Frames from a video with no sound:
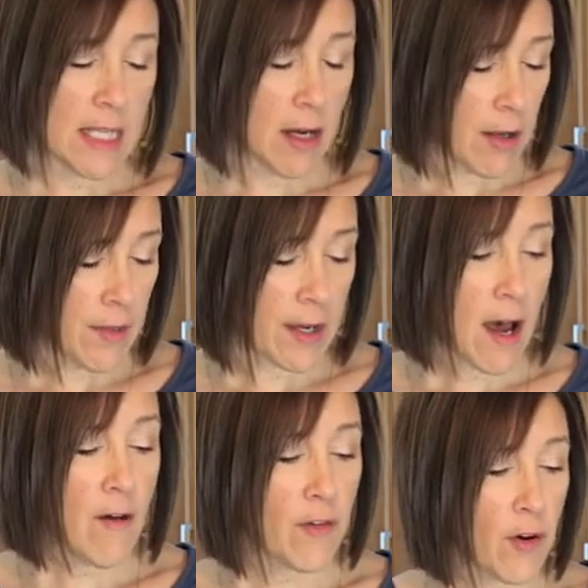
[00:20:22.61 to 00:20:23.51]
On the
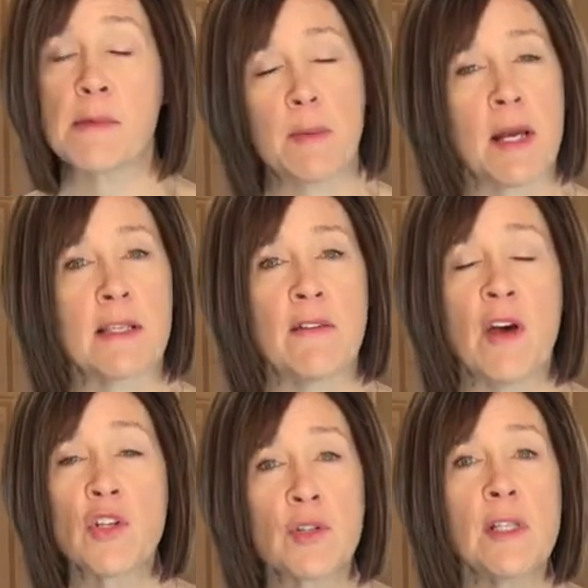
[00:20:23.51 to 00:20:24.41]
cover, because
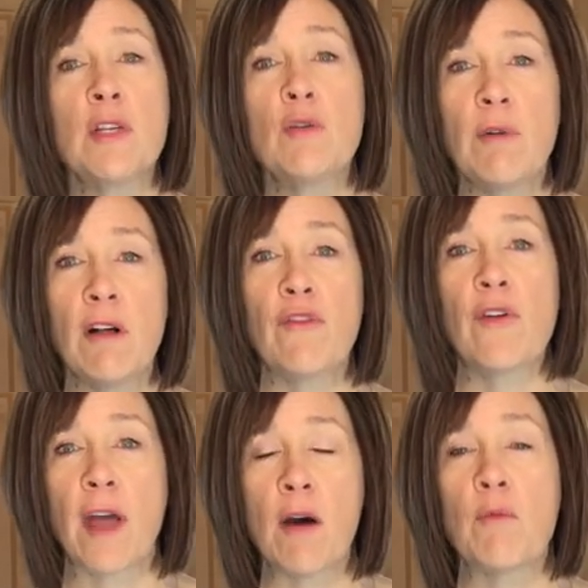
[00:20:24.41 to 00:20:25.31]
eventually you will
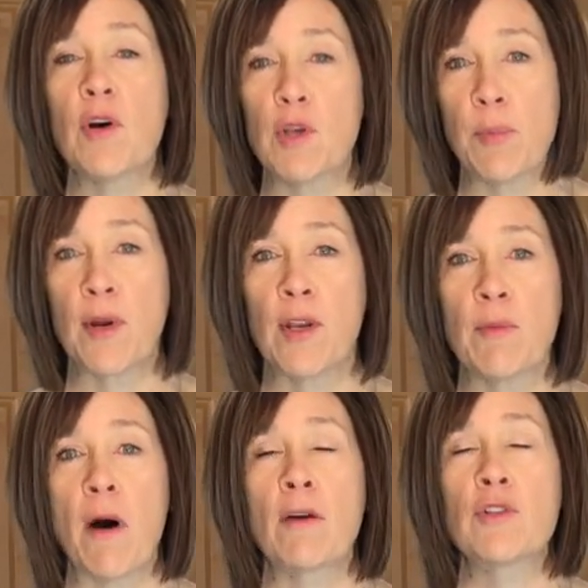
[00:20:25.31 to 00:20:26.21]
forget what you put in your
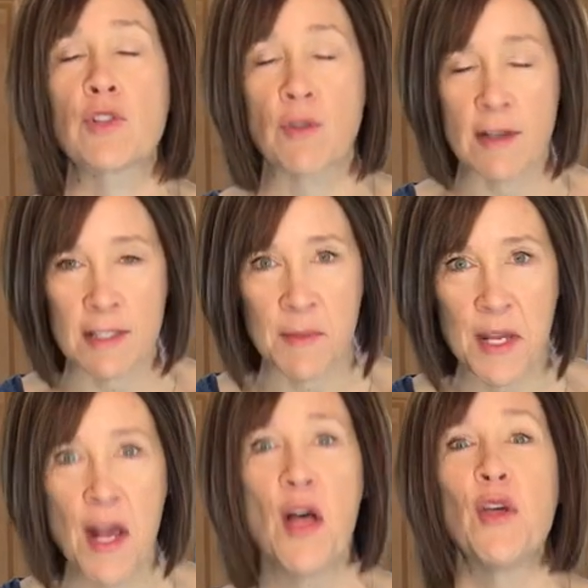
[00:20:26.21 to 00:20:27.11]
bottle. Trust
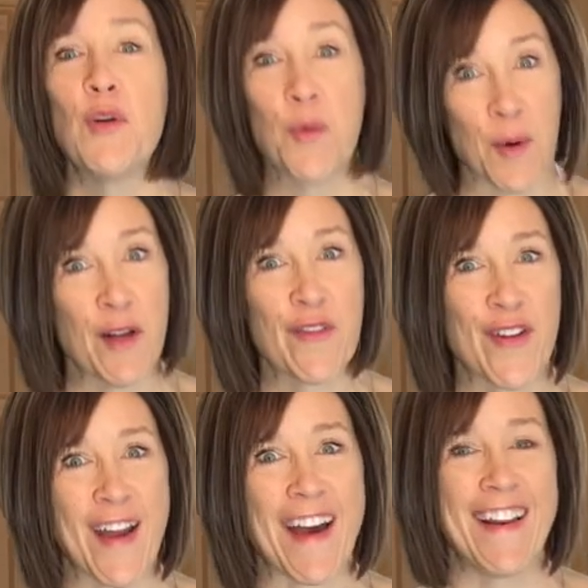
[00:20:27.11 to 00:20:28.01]
me, you will
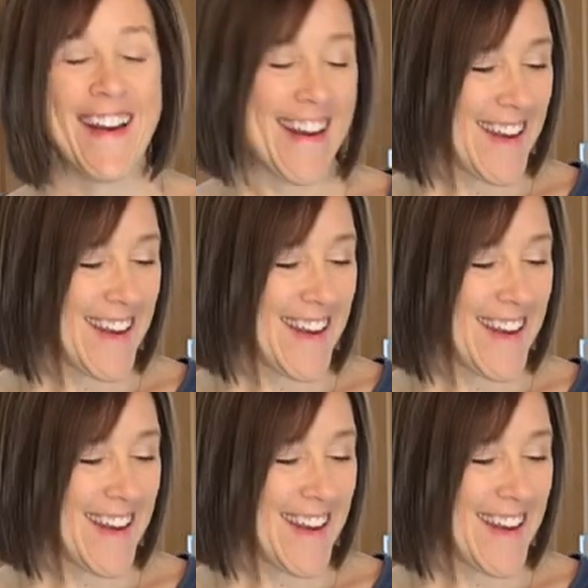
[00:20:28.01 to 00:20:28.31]
forget.